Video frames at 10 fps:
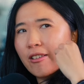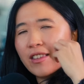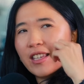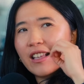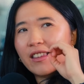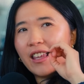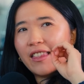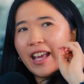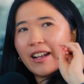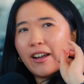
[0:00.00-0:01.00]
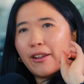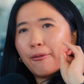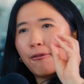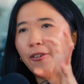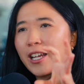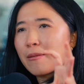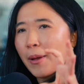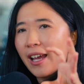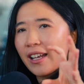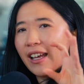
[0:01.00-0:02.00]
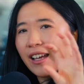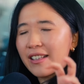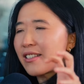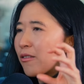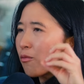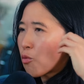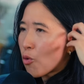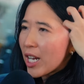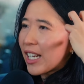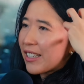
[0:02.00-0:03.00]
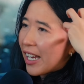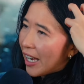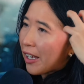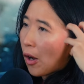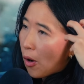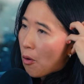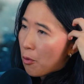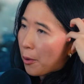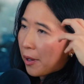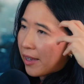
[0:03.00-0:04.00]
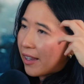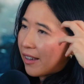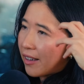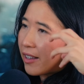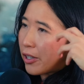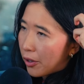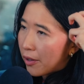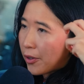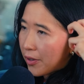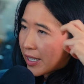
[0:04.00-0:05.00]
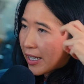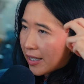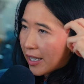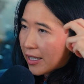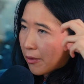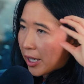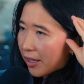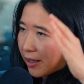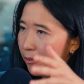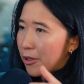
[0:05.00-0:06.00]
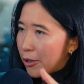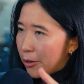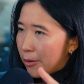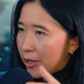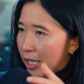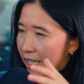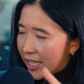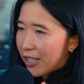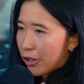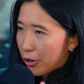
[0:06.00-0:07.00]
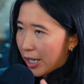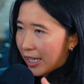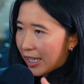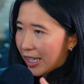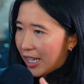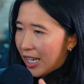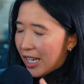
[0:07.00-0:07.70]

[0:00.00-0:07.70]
do you think that kind of feedback hasn't really taken hold within the university sector when it comes to teacher training?